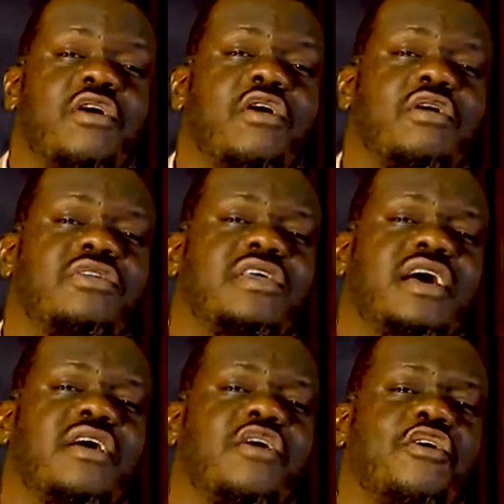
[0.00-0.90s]

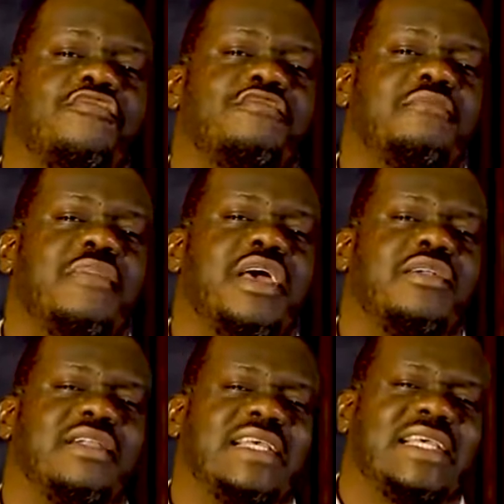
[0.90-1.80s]
order of
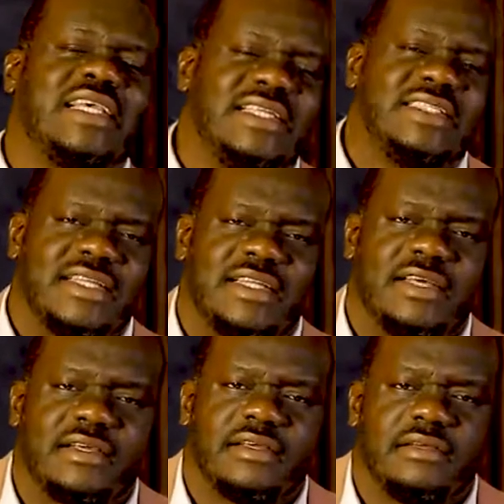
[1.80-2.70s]

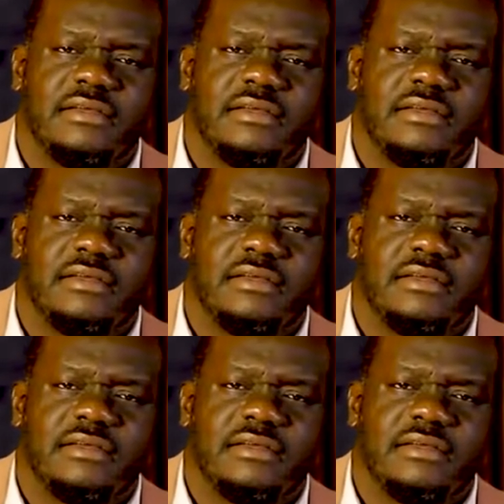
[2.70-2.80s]
Melchizedek.